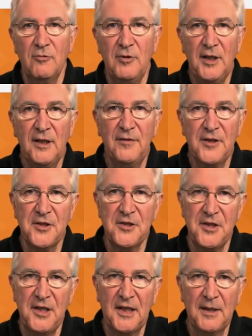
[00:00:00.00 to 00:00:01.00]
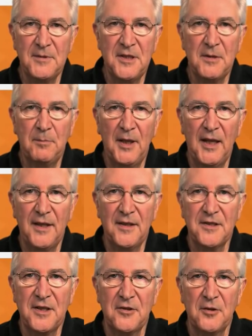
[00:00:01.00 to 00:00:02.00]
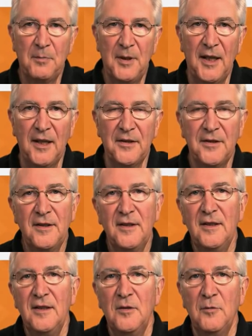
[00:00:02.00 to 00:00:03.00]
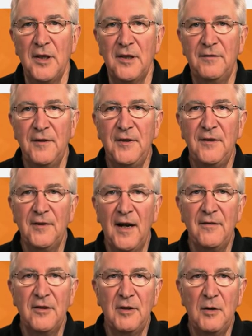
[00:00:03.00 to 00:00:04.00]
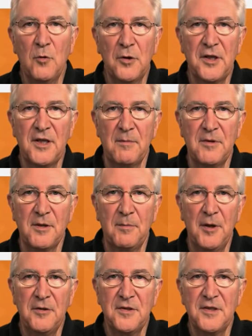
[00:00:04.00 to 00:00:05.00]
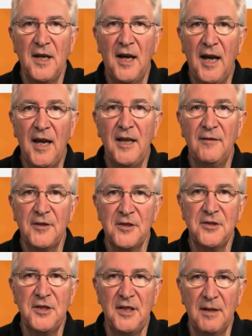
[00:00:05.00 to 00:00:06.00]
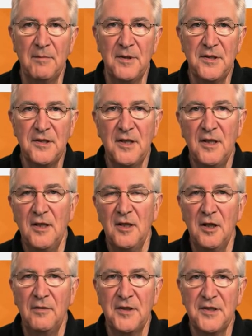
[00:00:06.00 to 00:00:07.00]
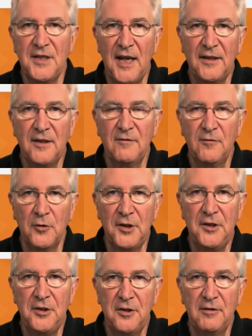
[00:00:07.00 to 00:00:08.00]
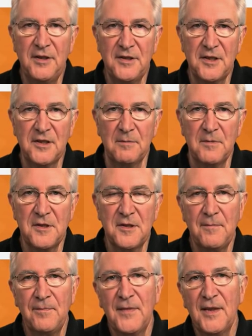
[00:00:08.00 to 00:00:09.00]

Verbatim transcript: Real efficiency comes into play at the central plant, where the 55 degree water temperature posts high efficiency numbers over standard 42 degree systems.